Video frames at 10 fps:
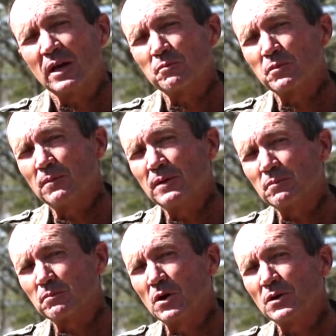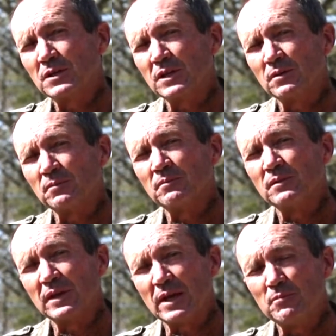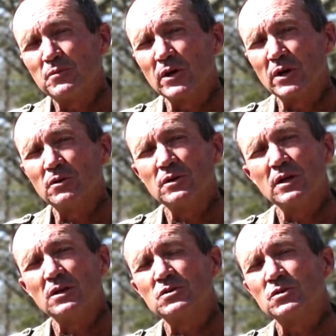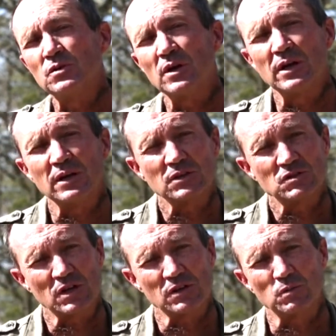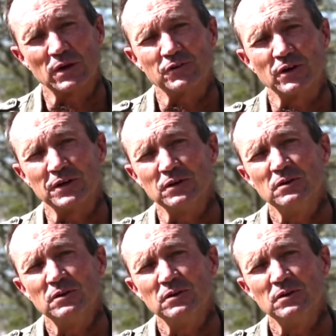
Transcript: and probably implanting them, the embryo, into a southern white rhino.